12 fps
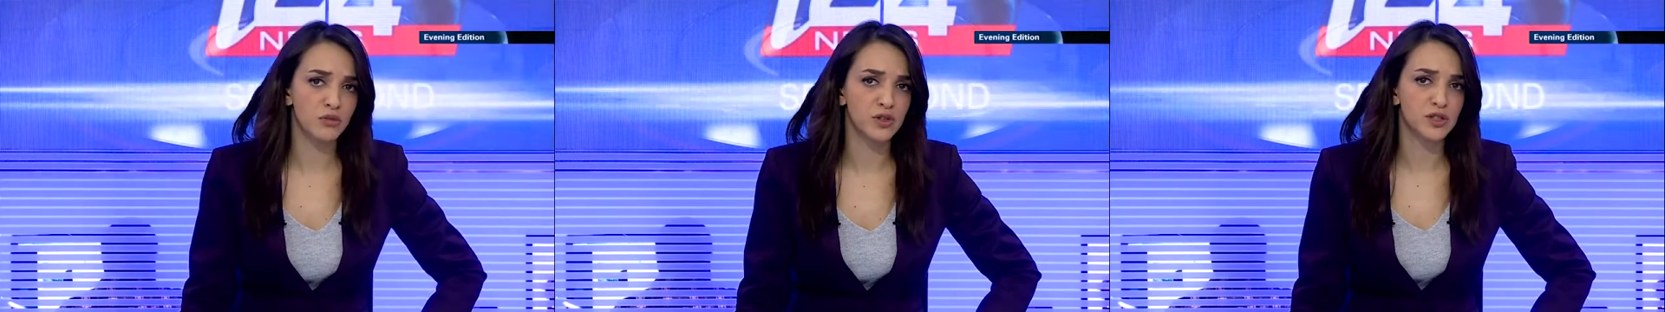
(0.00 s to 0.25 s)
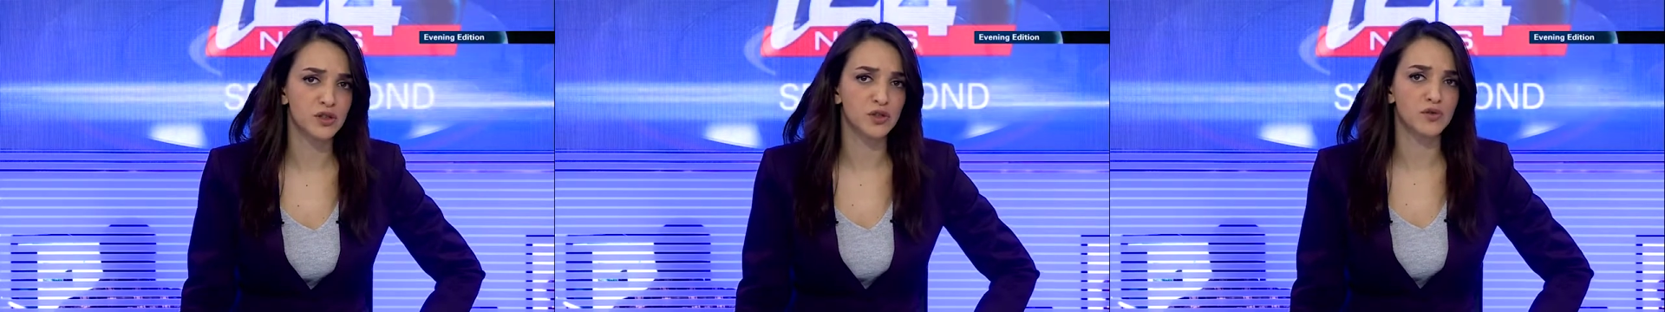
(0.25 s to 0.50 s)

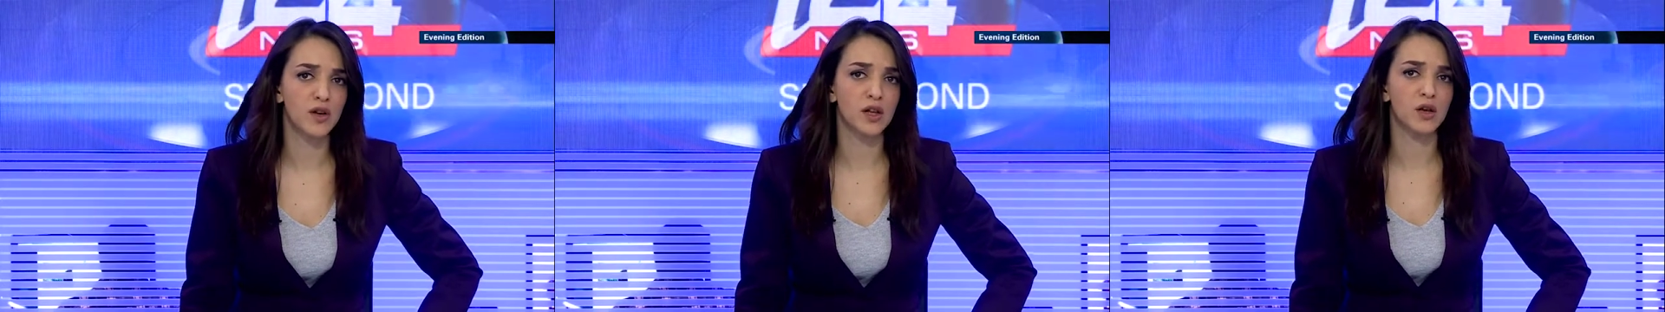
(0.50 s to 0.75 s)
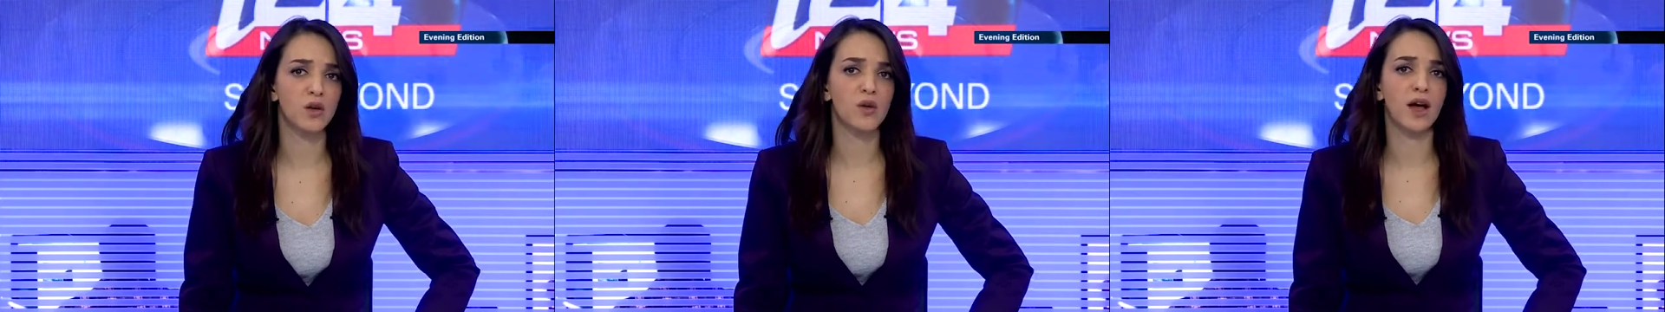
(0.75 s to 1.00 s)
research
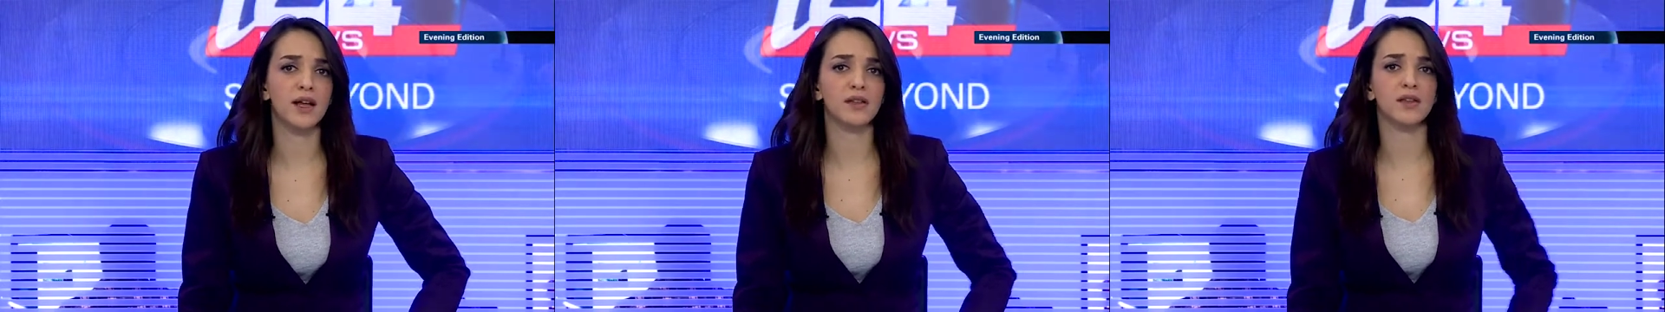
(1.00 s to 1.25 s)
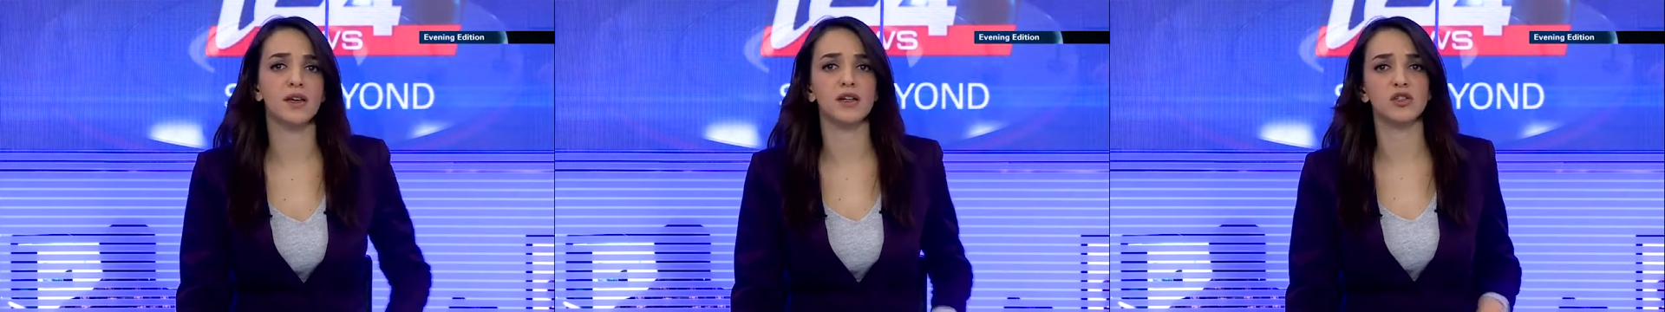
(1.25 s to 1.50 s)
fellow
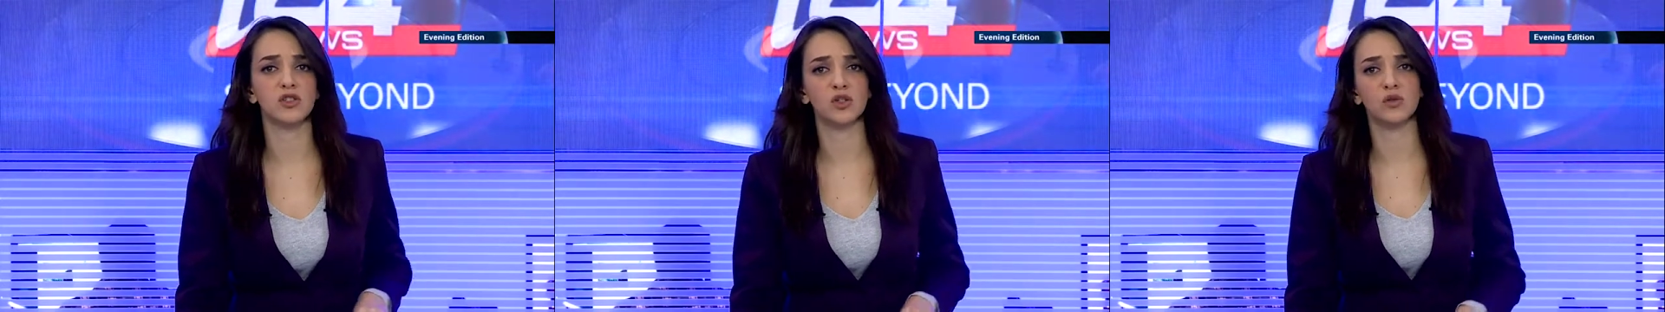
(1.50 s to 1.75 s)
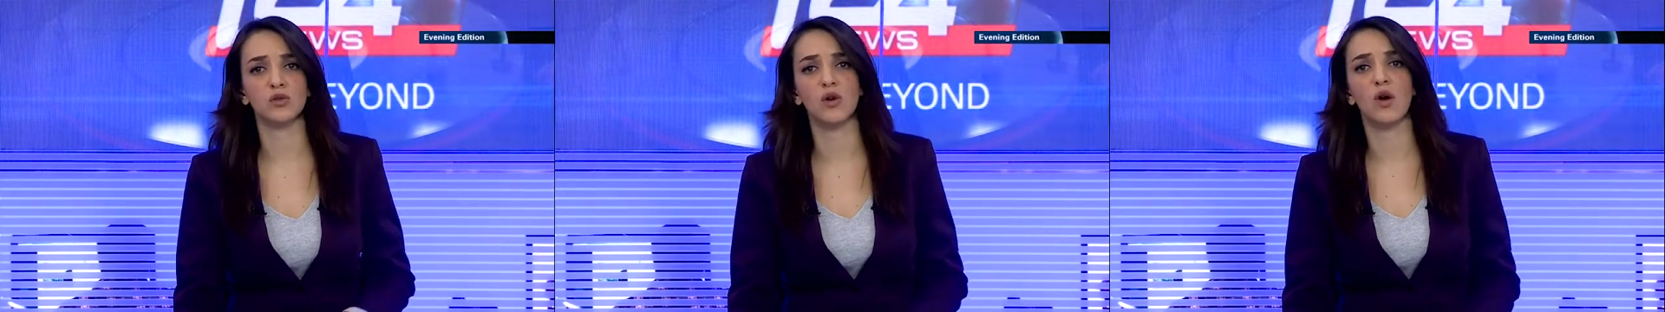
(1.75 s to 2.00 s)
at the
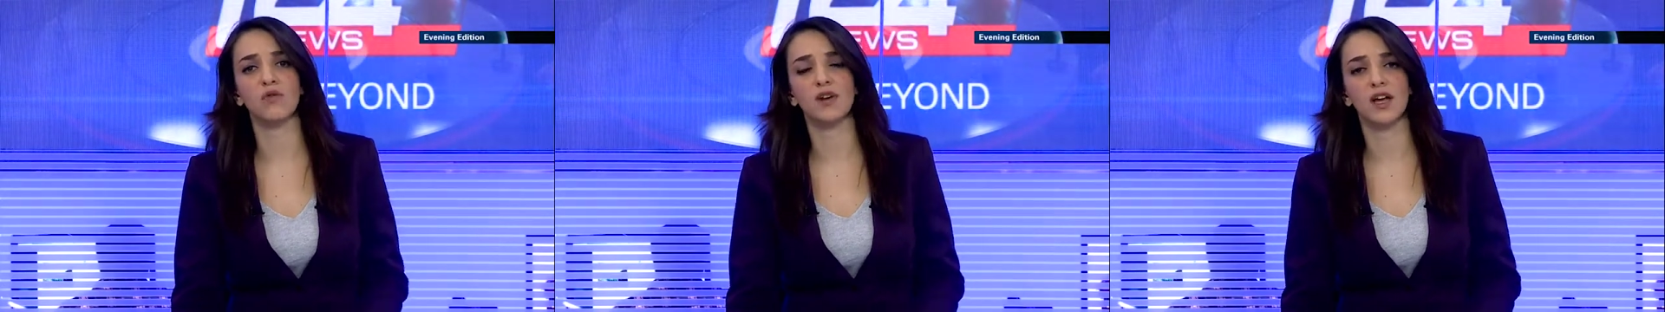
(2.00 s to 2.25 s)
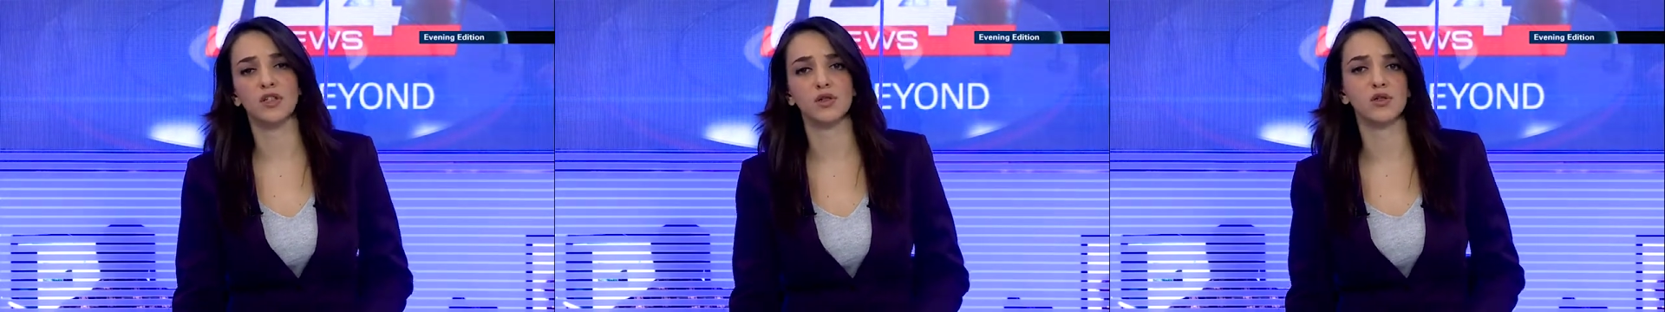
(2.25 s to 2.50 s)
Institute of
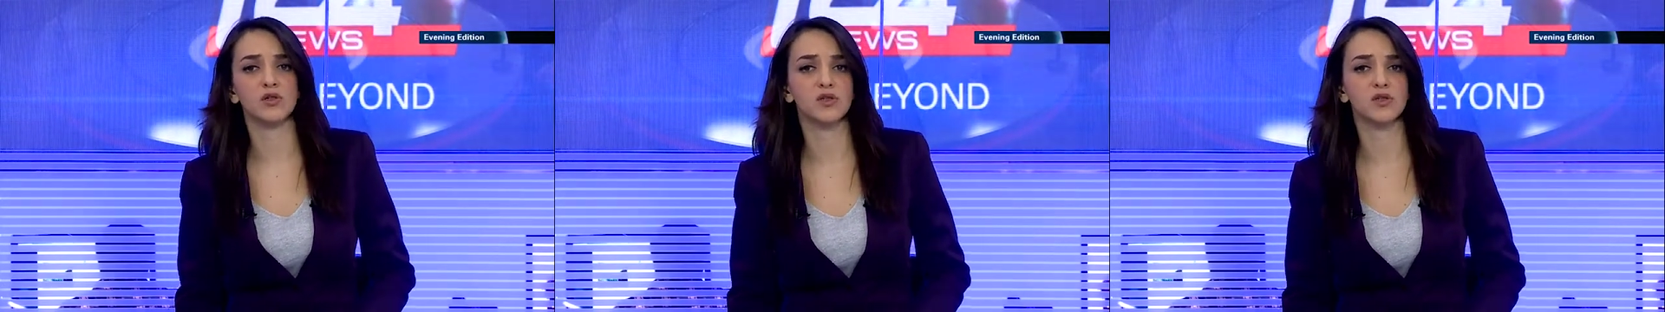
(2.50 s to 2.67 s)
National